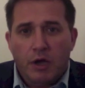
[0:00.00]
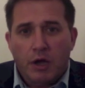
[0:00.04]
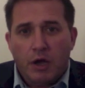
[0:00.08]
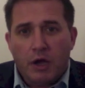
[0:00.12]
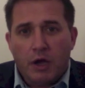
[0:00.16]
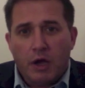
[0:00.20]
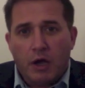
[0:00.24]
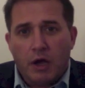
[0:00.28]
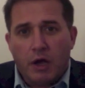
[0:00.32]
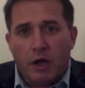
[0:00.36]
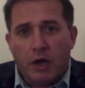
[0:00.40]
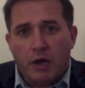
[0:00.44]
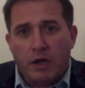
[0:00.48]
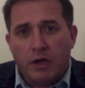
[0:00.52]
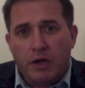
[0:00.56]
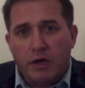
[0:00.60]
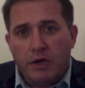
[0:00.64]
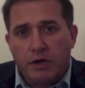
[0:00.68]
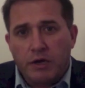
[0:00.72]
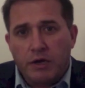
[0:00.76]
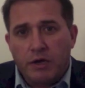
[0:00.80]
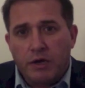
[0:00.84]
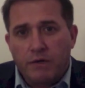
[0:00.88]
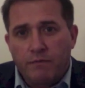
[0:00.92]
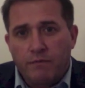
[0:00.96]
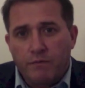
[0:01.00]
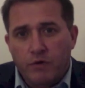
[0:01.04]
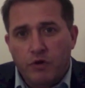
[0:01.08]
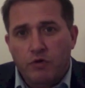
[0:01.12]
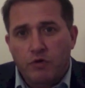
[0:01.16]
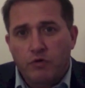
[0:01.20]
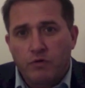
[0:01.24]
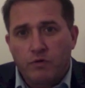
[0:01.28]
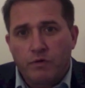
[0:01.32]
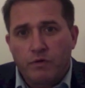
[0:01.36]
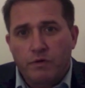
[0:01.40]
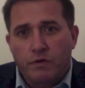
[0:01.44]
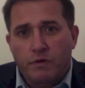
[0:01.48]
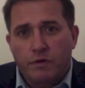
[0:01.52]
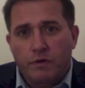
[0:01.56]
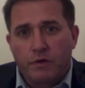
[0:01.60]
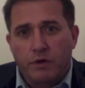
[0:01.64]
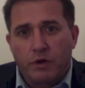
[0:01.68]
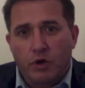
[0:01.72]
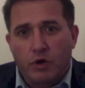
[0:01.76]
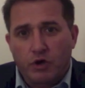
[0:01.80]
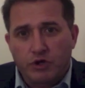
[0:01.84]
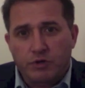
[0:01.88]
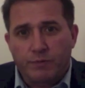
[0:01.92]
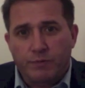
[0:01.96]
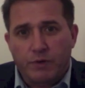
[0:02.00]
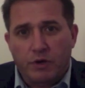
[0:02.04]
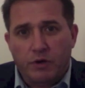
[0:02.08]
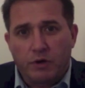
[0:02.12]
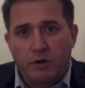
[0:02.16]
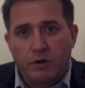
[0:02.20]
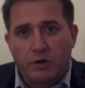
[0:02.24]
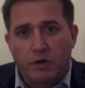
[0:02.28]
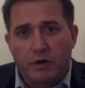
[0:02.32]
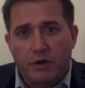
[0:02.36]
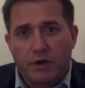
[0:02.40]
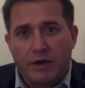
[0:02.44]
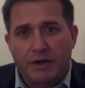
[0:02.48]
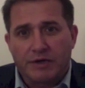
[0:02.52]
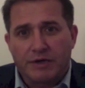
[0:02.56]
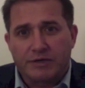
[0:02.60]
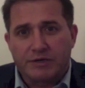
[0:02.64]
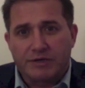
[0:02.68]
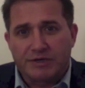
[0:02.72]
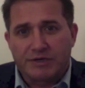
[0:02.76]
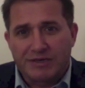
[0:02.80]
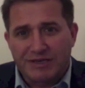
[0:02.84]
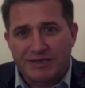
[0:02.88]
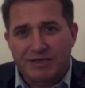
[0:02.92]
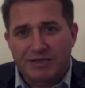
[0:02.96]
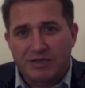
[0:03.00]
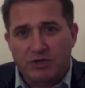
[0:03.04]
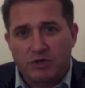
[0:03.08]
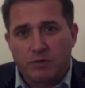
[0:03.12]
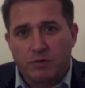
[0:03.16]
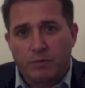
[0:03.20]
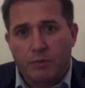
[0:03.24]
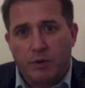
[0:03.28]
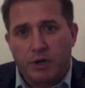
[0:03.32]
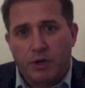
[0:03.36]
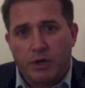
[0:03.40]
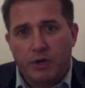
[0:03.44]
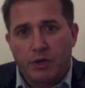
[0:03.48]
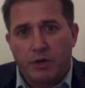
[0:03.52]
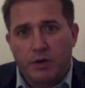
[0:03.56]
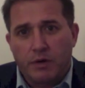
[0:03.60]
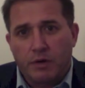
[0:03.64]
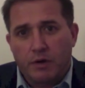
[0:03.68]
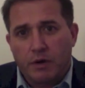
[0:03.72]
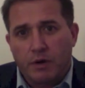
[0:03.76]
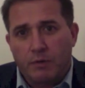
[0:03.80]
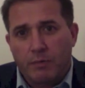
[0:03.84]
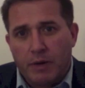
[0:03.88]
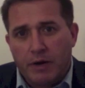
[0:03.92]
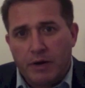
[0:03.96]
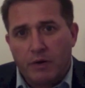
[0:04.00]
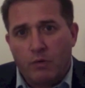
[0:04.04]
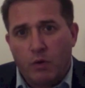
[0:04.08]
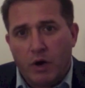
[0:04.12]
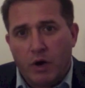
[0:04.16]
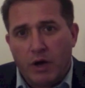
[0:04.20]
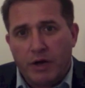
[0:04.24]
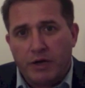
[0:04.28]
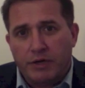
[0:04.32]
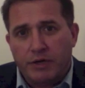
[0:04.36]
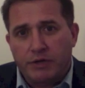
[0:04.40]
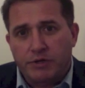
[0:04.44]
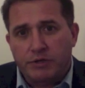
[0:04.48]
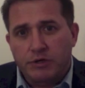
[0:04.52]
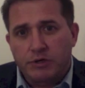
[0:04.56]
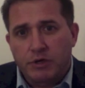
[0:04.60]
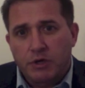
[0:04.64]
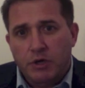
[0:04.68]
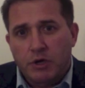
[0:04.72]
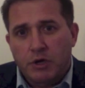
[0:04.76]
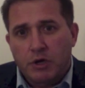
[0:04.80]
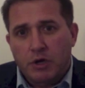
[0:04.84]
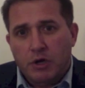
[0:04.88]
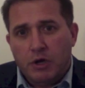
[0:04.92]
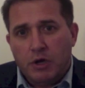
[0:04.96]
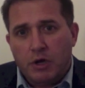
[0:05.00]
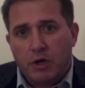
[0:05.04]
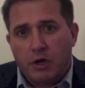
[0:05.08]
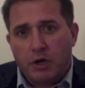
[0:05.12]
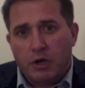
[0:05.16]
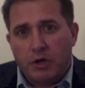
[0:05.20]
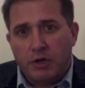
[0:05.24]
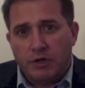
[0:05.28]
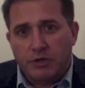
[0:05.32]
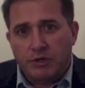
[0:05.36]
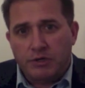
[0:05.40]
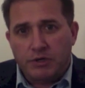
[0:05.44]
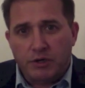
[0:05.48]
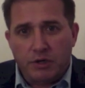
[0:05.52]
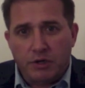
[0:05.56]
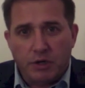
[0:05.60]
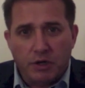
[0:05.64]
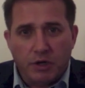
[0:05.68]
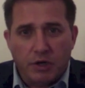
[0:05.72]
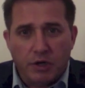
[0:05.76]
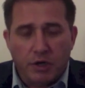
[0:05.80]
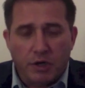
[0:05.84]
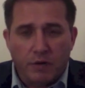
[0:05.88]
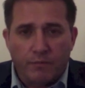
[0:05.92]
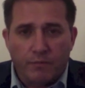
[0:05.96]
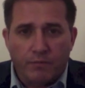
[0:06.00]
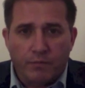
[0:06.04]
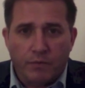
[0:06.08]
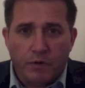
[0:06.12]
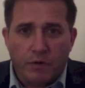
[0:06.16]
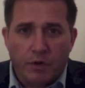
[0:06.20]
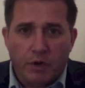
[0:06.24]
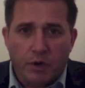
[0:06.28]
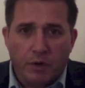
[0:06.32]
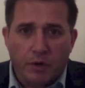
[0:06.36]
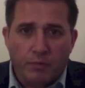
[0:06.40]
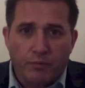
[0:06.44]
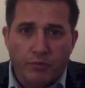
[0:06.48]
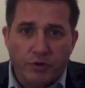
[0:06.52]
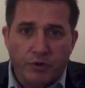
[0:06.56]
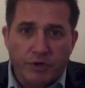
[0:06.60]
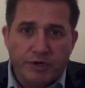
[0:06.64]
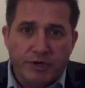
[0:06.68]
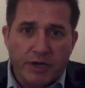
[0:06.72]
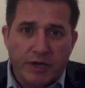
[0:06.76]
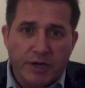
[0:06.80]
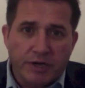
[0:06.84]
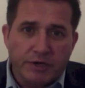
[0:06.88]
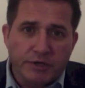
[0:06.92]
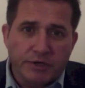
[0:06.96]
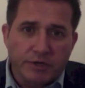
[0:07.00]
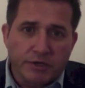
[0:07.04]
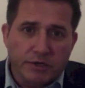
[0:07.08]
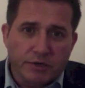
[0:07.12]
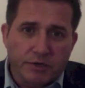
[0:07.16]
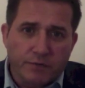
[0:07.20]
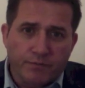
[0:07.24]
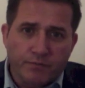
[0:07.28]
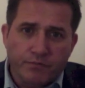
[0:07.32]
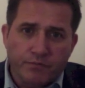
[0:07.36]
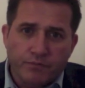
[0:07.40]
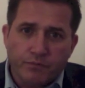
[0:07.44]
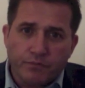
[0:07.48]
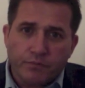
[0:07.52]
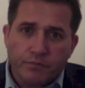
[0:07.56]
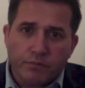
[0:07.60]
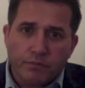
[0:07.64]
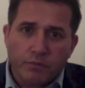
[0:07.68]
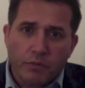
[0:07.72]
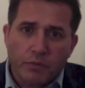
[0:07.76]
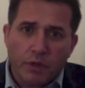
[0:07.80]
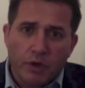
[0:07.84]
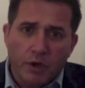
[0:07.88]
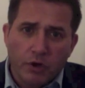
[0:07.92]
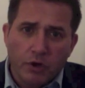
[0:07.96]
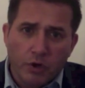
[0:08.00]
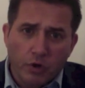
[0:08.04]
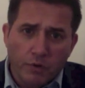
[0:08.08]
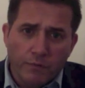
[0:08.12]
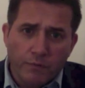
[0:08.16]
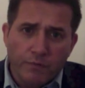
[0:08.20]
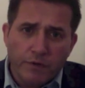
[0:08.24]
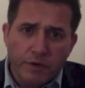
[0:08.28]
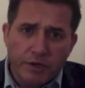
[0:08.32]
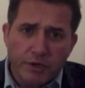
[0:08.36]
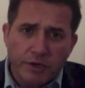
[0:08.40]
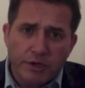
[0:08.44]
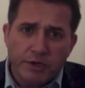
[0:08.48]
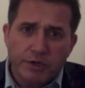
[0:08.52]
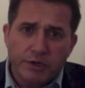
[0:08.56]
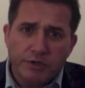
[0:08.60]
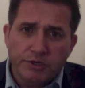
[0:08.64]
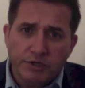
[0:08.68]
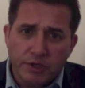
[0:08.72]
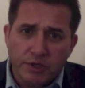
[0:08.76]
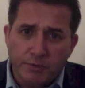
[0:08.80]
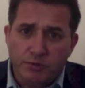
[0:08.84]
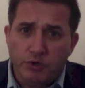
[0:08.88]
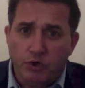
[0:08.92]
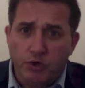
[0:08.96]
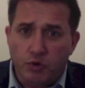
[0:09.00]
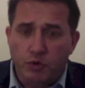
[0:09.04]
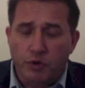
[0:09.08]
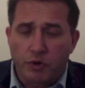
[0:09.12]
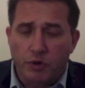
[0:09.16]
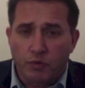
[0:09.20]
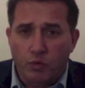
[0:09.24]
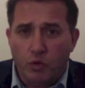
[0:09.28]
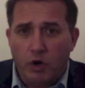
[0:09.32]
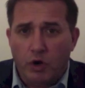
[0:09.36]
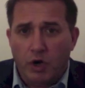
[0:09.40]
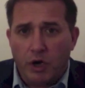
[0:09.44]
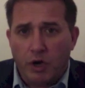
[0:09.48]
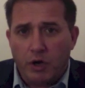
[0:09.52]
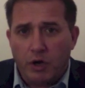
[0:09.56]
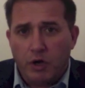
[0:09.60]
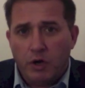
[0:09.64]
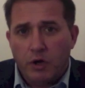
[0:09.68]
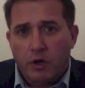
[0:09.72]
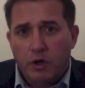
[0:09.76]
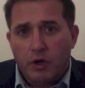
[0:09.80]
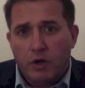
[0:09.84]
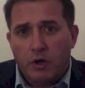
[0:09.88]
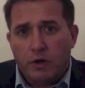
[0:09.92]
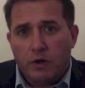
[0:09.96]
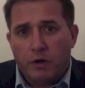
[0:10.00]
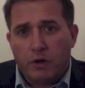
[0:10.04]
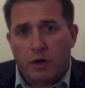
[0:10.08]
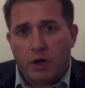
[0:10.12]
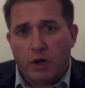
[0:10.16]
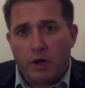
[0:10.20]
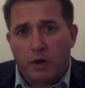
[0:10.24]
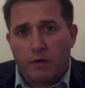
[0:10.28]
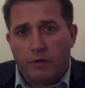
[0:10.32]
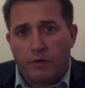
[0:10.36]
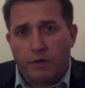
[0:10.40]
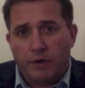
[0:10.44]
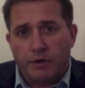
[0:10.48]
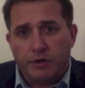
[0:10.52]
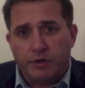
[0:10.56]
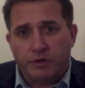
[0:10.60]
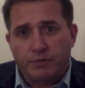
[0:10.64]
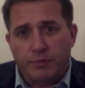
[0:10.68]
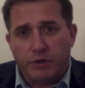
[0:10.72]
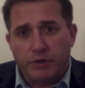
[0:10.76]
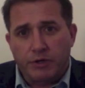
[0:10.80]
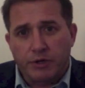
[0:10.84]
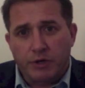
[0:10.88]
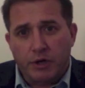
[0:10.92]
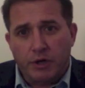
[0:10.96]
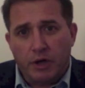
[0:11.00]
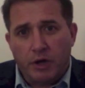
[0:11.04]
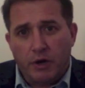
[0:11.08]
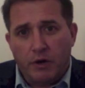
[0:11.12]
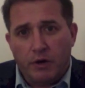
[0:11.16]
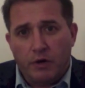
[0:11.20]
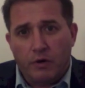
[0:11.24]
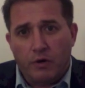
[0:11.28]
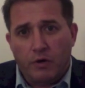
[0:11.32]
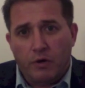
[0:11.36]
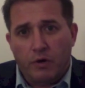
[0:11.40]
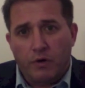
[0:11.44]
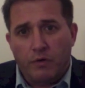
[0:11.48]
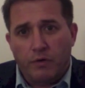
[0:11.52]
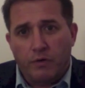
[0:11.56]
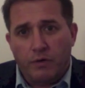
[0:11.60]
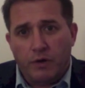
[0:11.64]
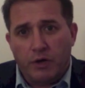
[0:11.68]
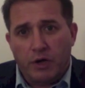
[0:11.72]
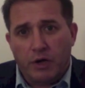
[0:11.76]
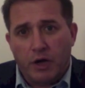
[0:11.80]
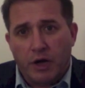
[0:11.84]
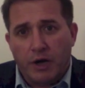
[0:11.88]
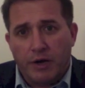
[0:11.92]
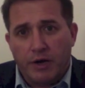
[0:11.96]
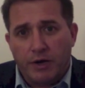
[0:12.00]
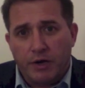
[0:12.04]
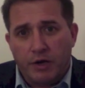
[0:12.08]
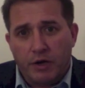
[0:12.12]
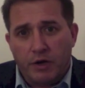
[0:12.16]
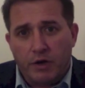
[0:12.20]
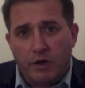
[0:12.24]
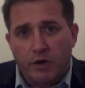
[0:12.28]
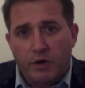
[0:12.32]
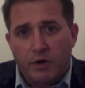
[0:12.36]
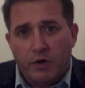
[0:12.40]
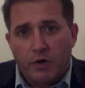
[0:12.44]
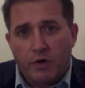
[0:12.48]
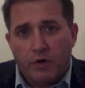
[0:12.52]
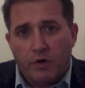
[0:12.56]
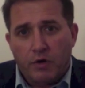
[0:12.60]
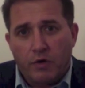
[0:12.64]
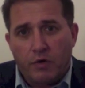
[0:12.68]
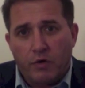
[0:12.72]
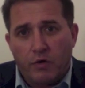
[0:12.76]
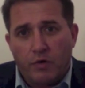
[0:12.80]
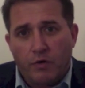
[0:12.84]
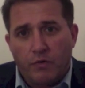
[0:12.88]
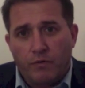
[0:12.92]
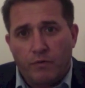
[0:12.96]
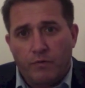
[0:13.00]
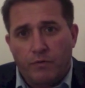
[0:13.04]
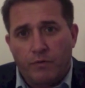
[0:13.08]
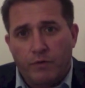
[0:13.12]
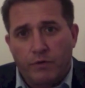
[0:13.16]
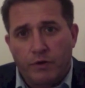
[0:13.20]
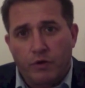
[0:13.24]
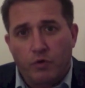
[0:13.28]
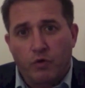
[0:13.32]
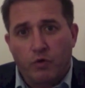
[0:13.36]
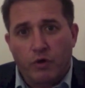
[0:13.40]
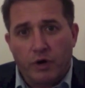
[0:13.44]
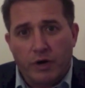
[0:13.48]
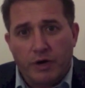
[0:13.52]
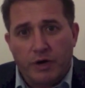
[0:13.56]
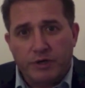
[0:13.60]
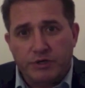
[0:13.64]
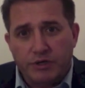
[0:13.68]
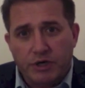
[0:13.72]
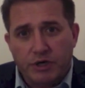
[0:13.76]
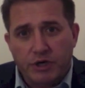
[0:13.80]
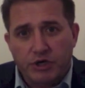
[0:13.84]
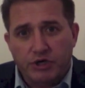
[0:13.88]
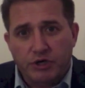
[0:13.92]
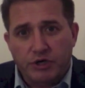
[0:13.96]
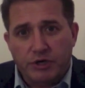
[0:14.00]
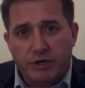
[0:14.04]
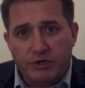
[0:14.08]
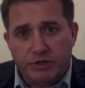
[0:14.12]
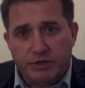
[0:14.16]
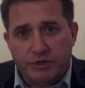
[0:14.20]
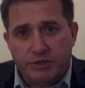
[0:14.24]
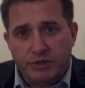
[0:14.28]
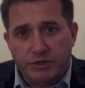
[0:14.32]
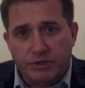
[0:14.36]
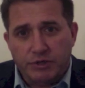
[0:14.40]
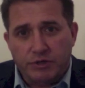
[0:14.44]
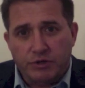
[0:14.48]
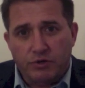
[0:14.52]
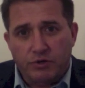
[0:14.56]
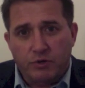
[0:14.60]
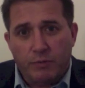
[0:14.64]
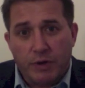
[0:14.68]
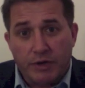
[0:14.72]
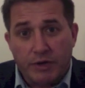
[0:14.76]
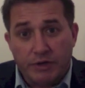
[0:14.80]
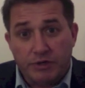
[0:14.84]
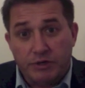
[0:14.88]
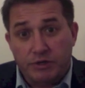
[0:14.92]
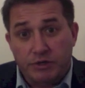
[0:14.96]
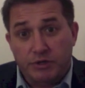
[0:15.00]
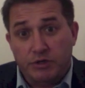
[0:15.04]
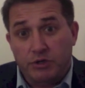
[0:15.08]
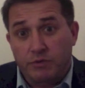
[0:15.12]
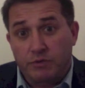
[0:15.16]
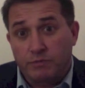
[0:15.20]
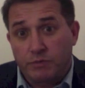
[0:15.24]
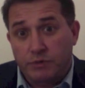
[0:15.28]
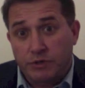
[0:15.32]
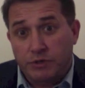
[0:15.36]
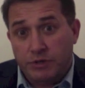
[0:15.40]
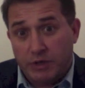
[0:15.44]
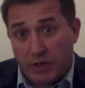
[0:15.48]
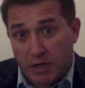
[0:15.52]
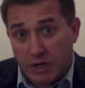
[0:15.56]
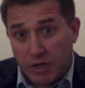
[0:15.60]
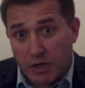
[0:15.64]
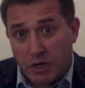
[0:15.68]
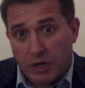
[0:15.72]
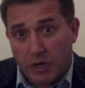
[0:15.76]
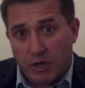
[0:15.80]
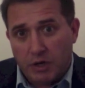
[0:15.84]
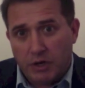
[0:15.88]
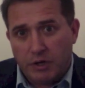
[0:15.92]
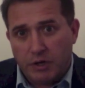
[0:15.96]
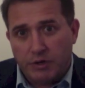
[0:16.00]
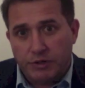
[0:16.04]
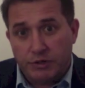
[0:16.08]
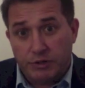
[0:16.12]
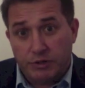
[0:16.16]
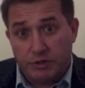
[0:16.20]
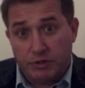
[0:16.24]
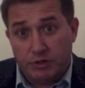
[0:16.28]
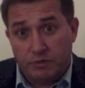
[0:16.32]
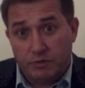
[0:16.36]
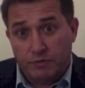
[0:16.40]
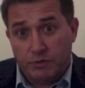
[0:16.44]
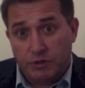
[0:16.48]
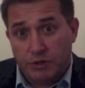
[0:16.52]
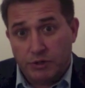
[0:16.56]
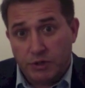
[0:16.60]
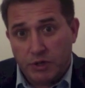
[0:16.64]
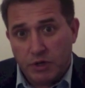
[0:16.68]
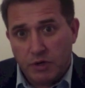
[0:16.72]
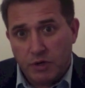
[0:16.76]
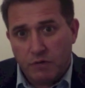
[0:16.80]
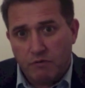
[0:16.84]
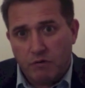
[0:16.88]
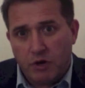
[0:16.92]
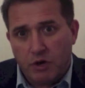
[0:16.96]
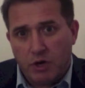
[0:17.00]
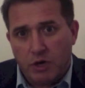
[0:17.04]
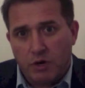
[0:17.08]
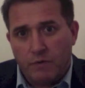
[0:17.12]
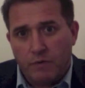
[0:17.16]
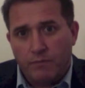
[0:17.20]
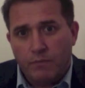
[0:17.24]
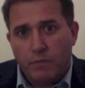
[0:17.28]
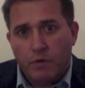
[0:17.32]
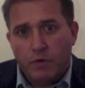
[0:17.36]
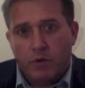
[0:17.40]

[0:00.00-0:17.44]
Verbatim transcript: Uh, he, he viewed the hospital as a system, and in, in many ways, uh, his thinking uh, predated a lot of the subsequent work uh, that has been done on the idea of the organisation as a system and systems thinking and systems theory.